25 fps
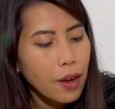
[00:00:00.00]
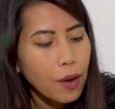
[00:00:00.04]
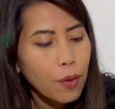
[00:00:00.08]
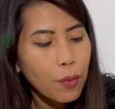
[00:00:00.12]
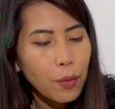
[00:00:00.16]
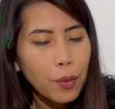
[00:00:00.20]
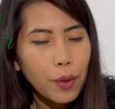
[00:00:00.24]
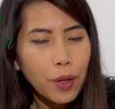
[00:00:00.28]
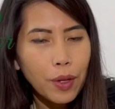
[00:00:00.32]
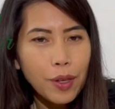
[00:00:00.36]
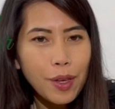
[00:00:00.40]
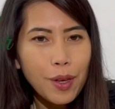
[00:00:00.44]

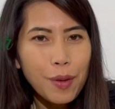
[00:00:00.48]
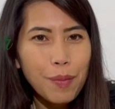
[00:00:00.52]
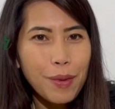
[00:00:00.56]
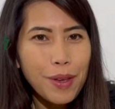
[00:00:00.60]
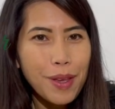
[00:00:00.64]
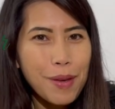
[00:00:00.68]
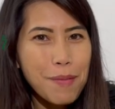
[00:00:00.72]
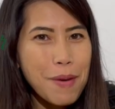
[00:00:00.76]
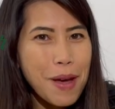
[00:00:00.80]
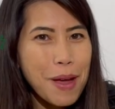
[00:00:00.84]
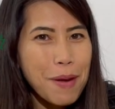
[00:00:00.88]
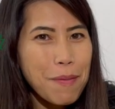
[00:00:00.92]
Will you be
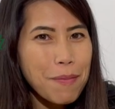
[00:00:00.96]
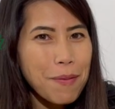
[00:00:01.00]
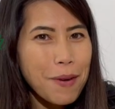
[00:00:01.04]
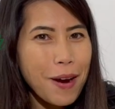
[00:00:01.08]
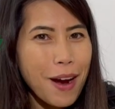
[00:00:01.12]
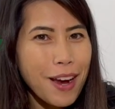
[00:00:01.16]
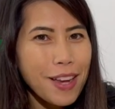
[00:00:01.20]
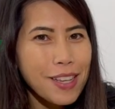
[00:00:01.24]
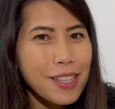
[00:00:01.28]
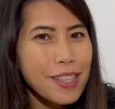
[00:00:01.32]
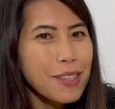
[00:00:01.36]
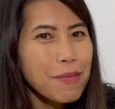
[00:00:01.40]
my
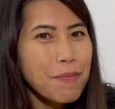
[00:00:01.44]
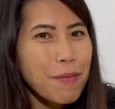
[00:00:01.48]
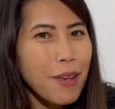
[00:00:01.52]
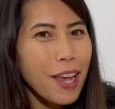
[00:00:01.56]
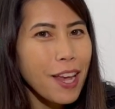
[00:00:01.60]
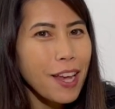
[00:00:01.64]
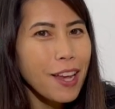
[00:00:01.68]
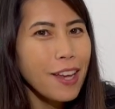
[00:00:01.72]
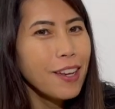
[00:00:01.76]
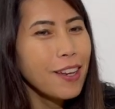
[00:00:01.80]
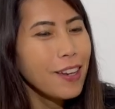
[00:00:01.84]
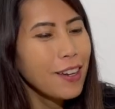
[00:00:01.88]

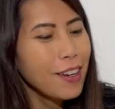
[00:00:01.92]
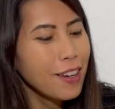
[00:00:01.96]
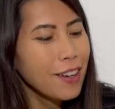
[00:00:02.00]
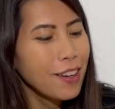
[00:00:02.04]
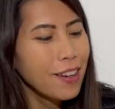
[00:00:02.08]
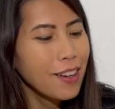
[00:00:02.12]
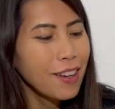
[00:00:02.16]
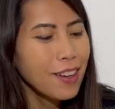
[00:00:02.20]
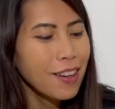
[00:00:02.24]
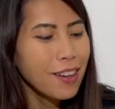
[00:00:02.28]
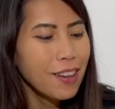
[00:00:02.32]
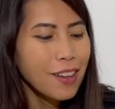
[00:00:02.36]
bridesmaid?
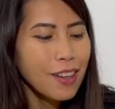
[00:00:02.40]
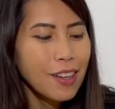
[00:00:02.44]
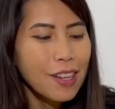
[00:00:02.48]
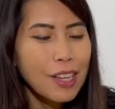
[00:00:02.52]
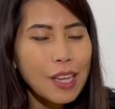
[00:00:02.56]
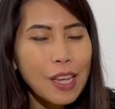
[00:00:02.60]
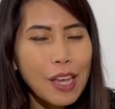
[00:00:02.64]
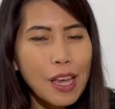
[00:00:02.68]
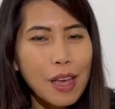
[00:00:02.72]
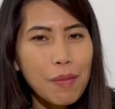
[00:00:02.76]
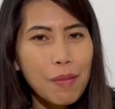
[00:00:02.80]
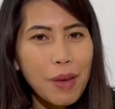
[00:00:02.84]

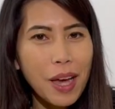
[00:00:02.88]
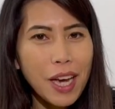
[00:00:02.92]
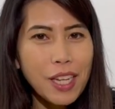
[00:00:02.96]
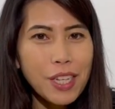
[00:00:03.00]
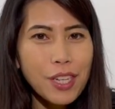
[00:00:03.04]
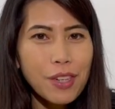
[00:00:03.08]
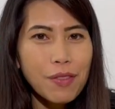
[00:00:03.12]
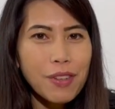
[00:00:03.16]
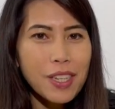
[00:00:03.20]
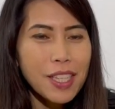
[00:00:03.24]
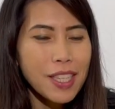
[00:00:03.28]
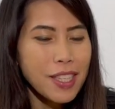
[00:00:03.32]

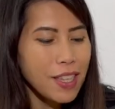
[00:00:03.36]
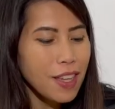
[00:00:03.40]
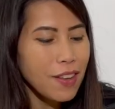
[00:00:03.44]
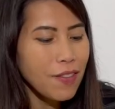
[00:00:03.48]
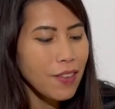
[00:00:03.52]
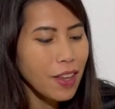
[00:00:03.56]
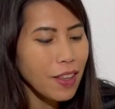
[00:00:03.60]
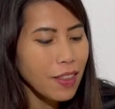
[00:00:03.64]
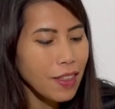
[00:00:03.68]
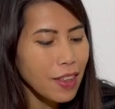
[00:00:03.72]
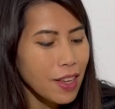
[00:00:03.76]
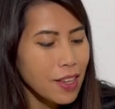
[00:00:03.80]
Imagine
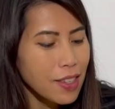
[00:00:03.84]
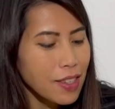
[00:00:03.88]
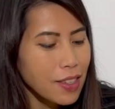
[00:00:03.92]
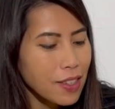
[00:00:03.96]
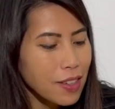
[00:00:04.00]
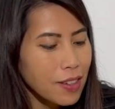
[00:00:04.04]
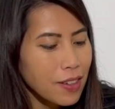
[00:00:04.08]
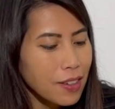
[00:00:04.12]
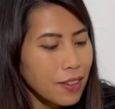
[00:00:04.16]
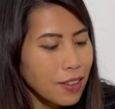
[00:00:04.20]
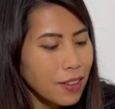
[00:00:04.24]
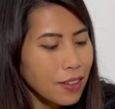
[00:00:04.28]
receiving this
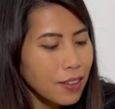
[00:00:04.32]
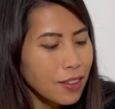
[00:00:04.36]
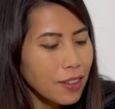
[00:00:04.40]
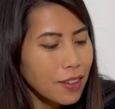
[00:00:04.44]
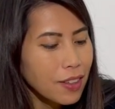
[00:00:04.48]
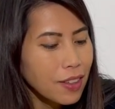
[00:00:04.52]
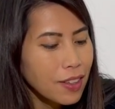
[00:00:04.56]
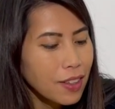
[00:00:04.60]
little